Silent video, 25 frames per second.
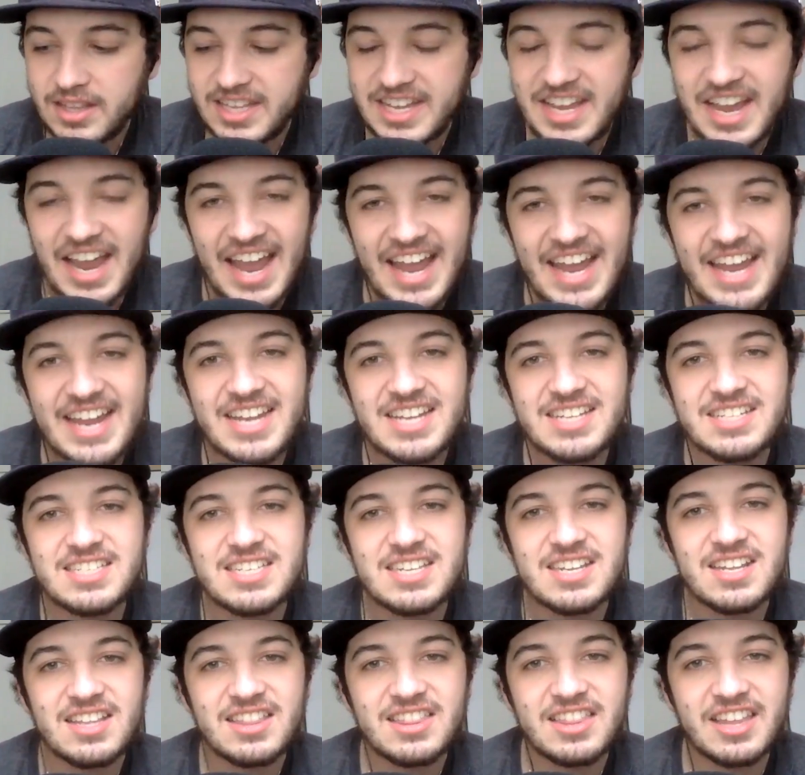The
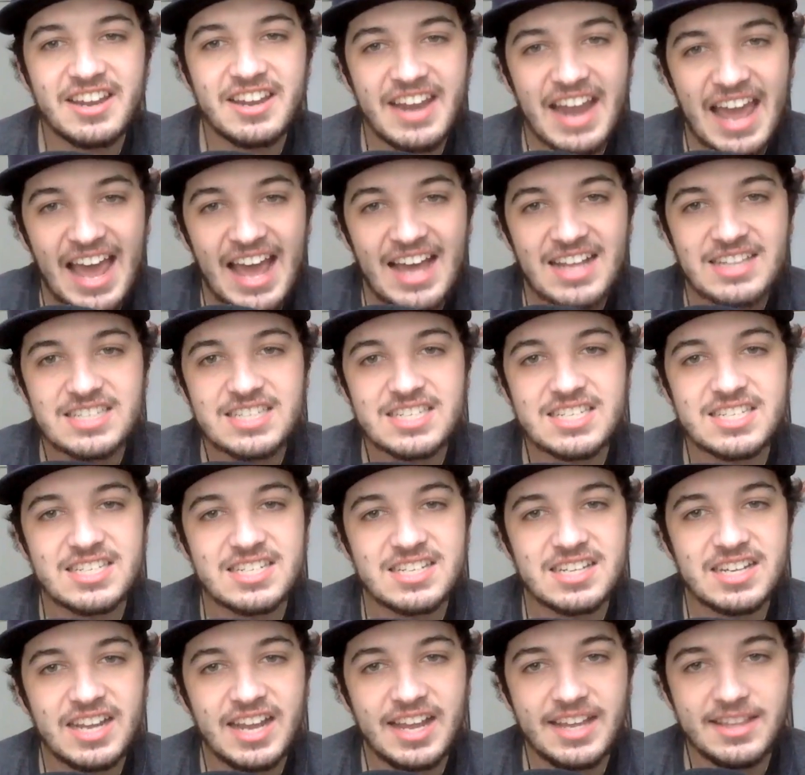A's, the
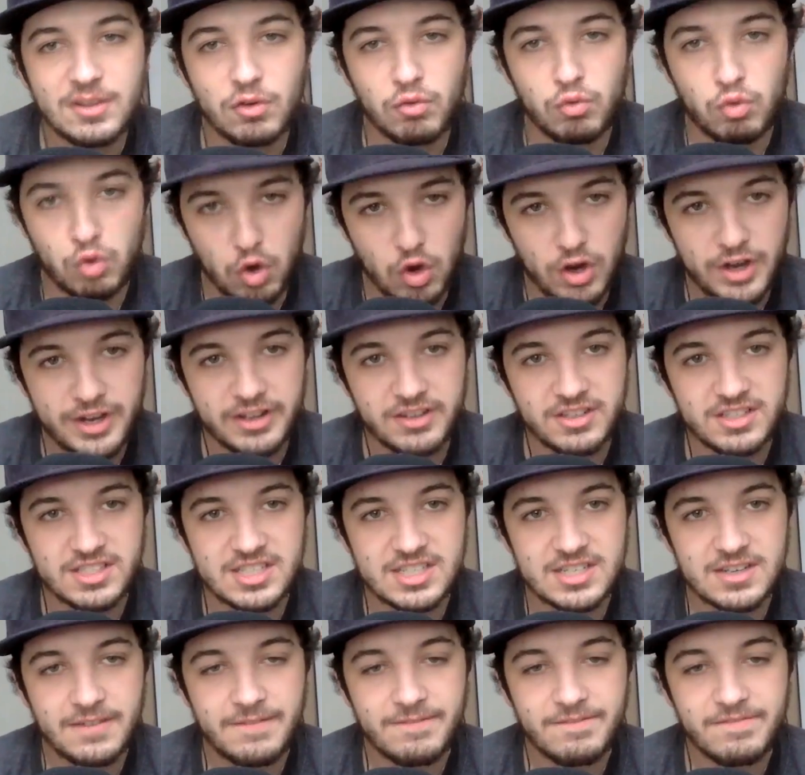Nats, and the
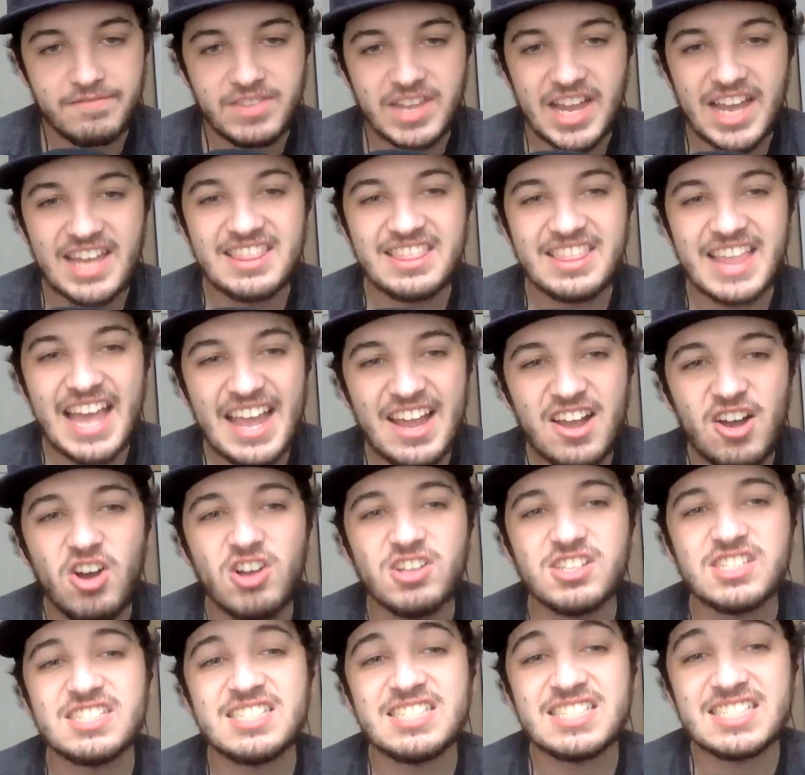Royals, and they
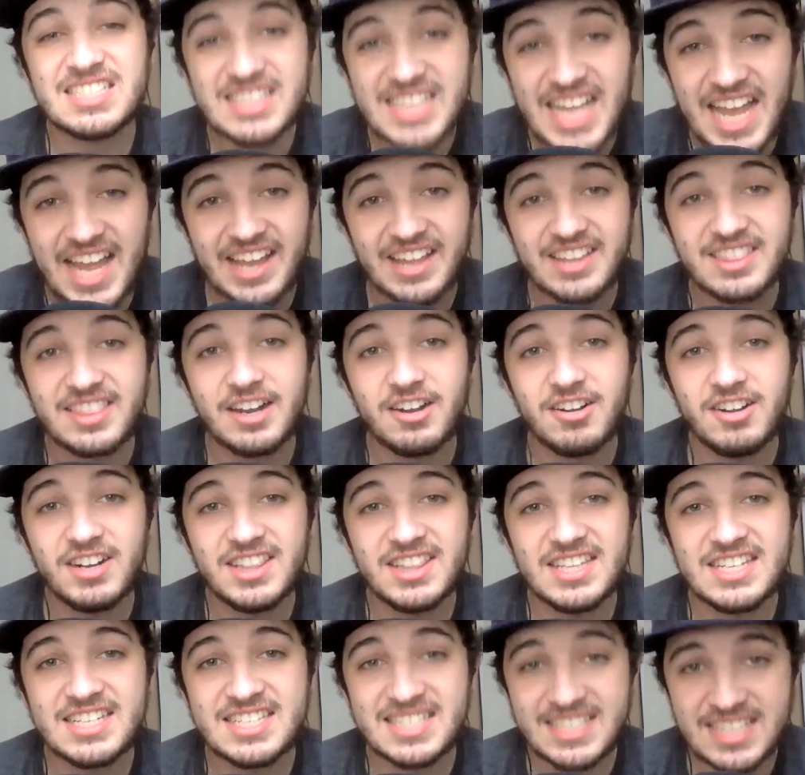all stink. They're
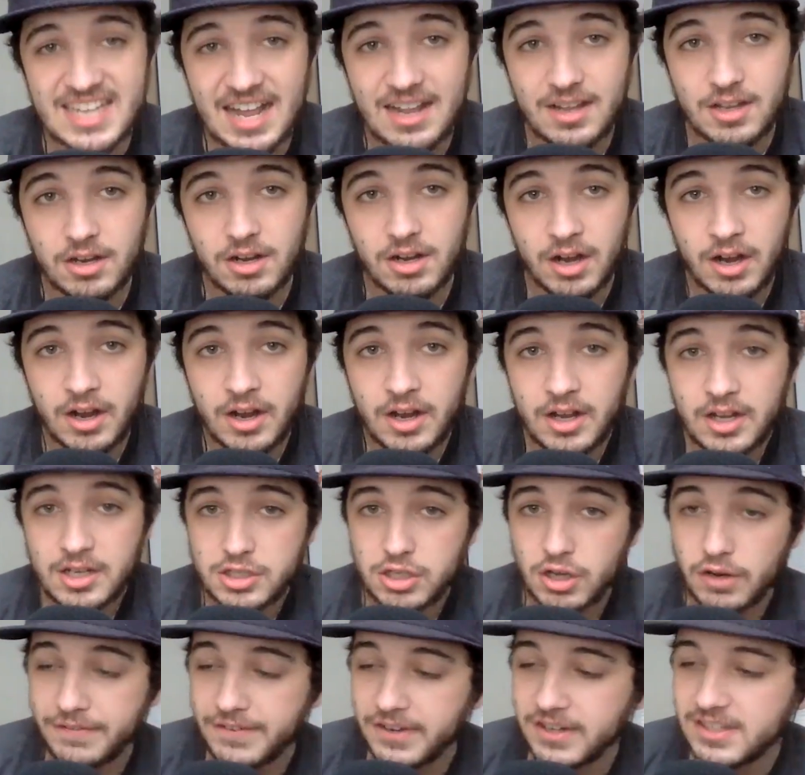in the cellar.
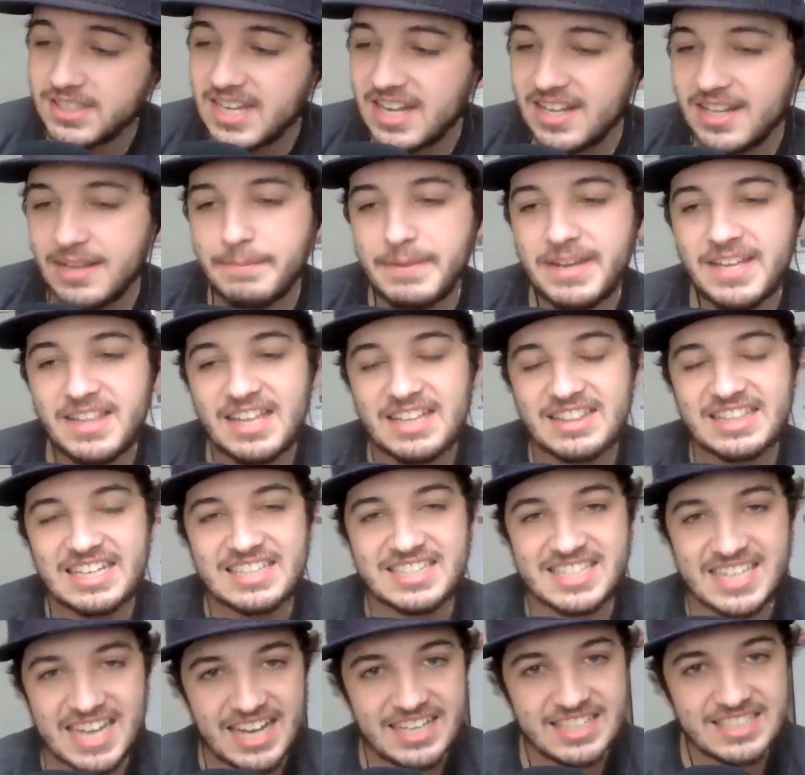So if you're telling me that
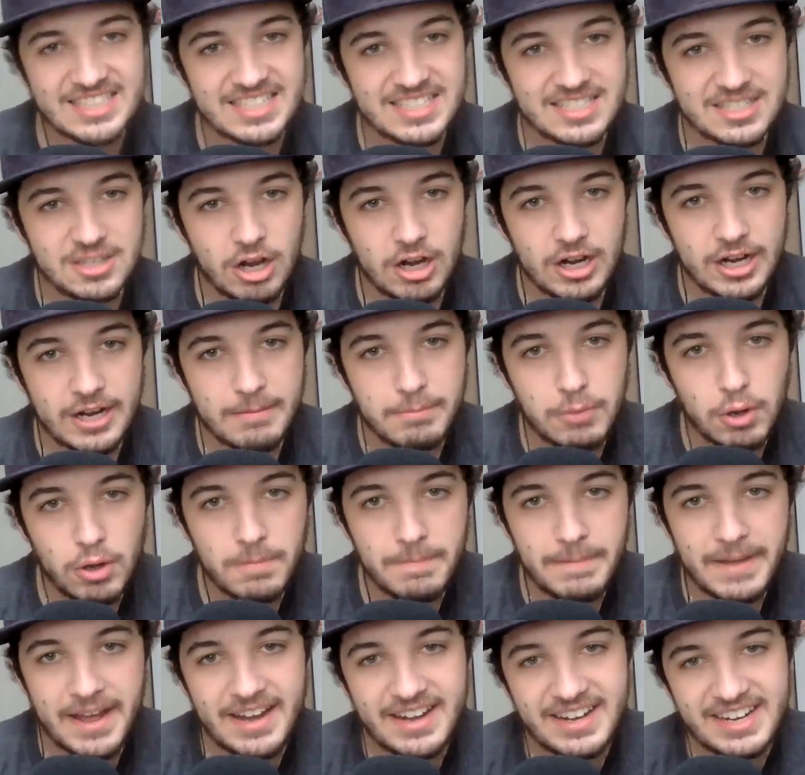the Texas starting
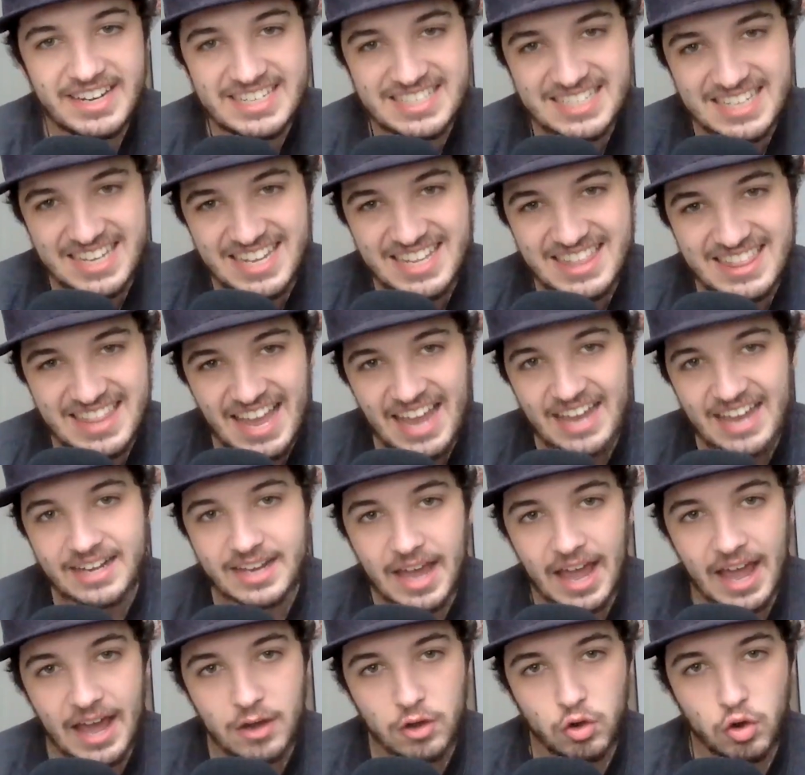bullpen is in
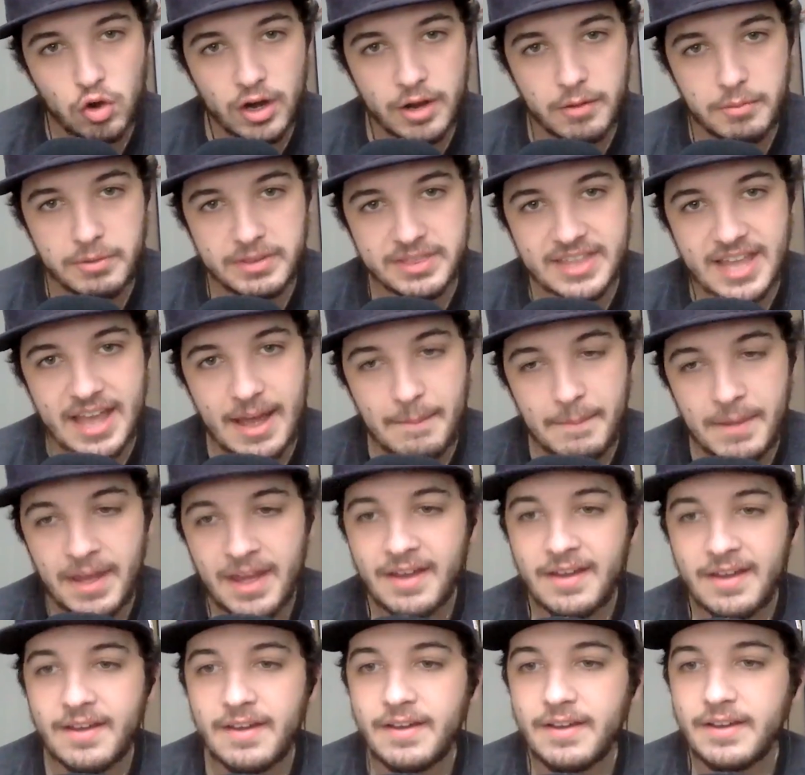that category with them,
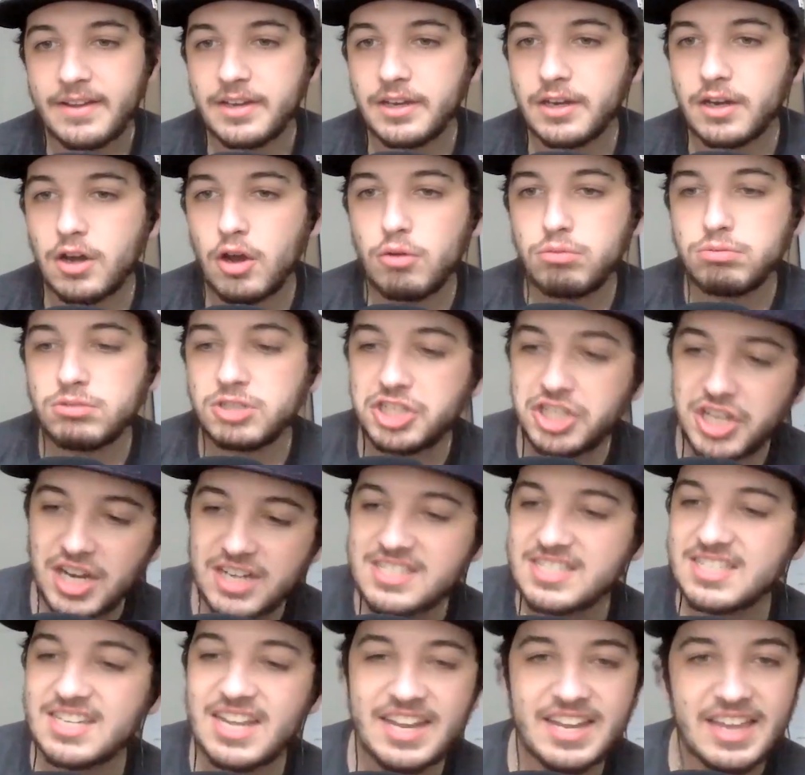you know,
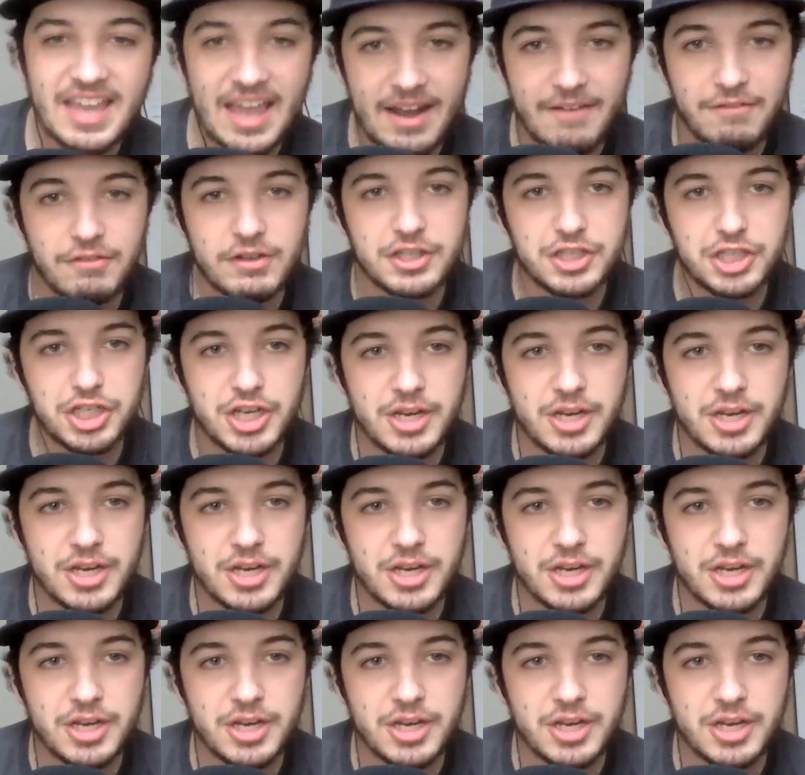just like every